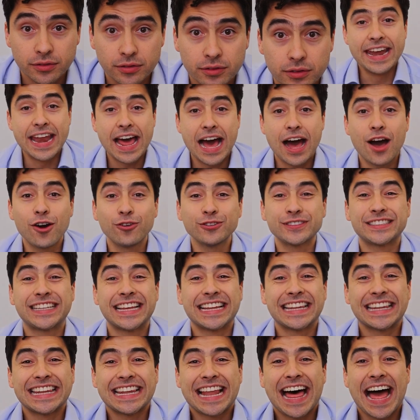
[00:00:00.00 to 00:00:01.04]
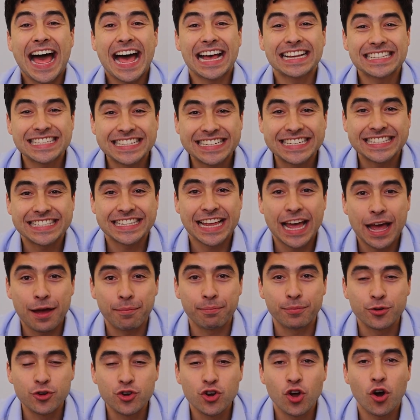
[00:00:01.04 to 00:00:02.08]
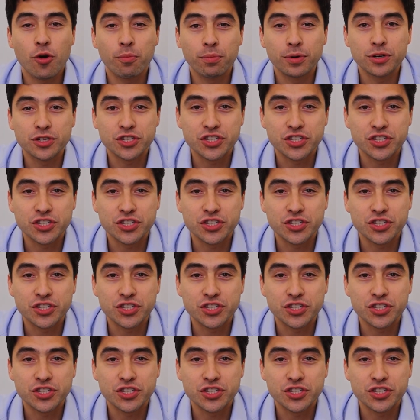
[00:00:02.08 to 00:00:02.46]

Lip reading: Now, the last step, number